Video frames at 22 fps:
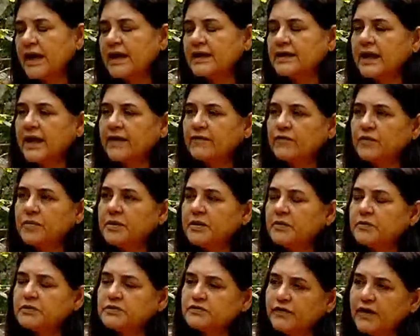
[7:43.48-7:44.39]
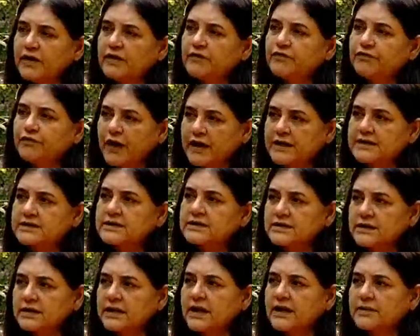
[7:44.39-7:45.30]
And everybody was very
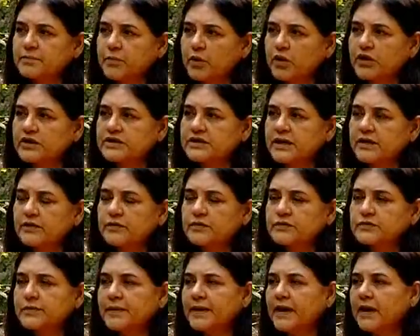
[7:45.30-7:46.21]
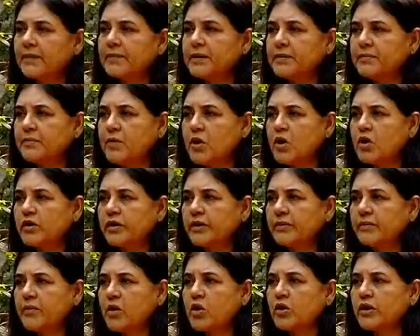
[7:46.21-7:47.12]
frightened at that point, and it was becoming more
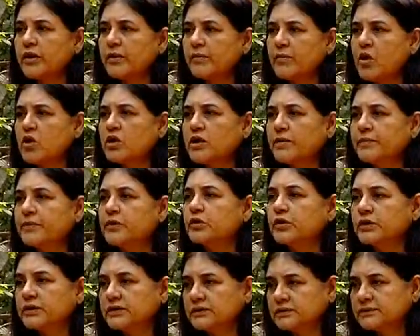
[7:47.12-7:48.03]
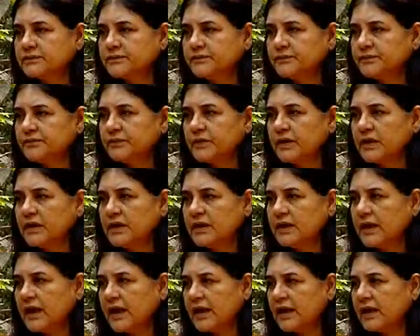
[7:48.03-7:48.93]
and more and more communal.
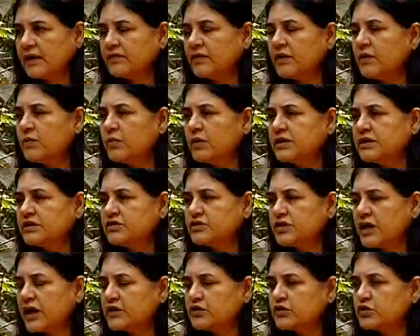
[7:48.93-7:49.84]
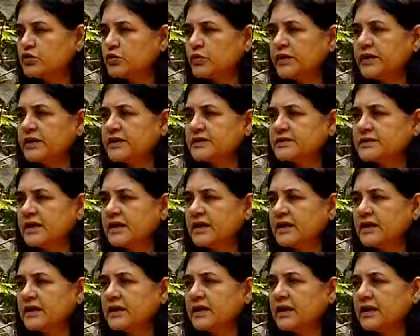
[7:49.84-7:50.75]
And I think what he tried to do in his
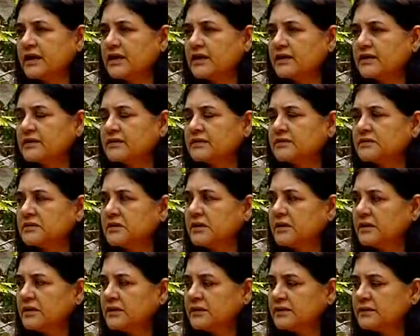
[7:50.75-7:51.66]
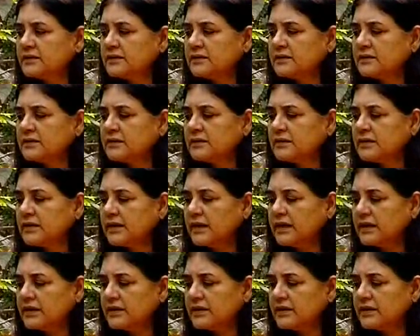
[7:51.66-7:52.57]
in in a
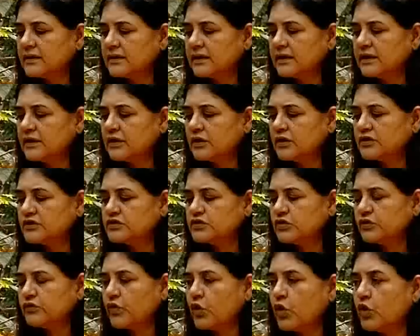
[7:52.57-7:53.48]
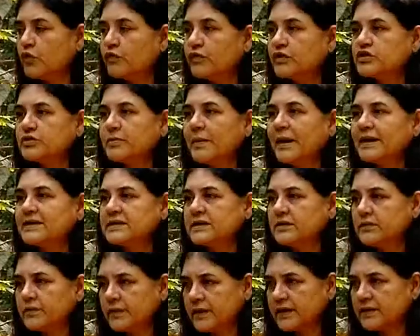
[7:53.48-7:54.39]
in in a sort of over
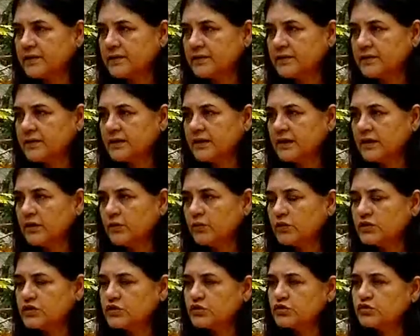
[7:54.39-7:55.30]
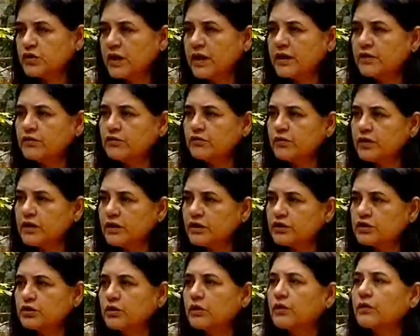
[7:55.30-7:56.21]
dramatic way was to try and
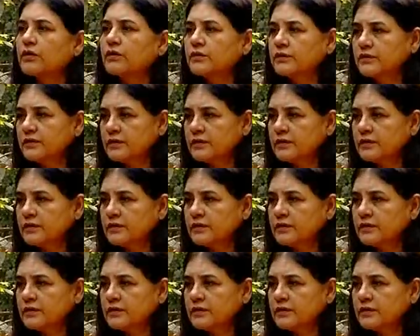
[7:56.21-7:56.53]
reassure